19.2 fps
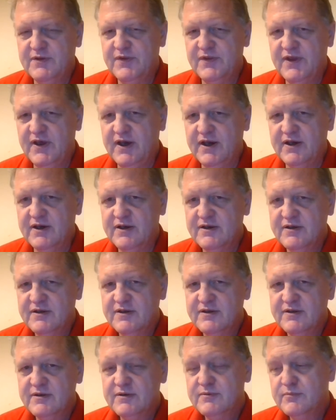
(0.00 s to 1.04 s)
the,
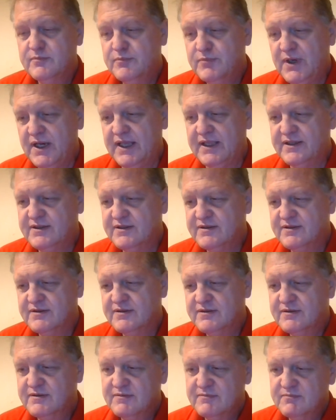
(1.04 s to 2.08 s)
but
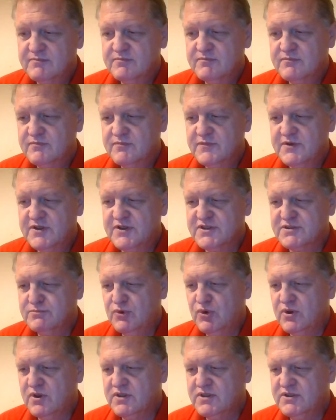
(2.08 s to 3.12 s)
there's
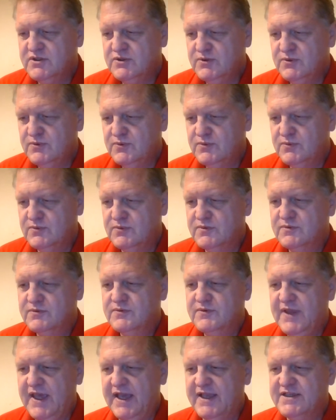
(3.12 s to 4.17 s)
more to
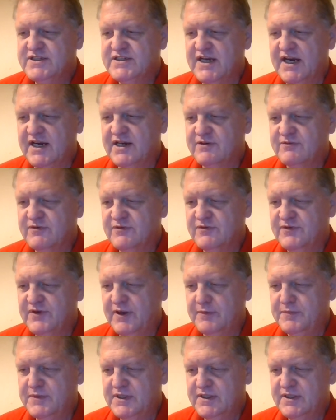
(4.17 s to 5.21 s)
that chart for
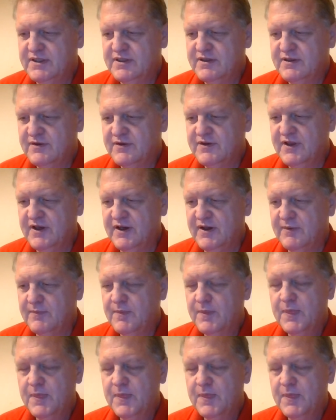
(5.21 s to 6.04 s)
feminine the.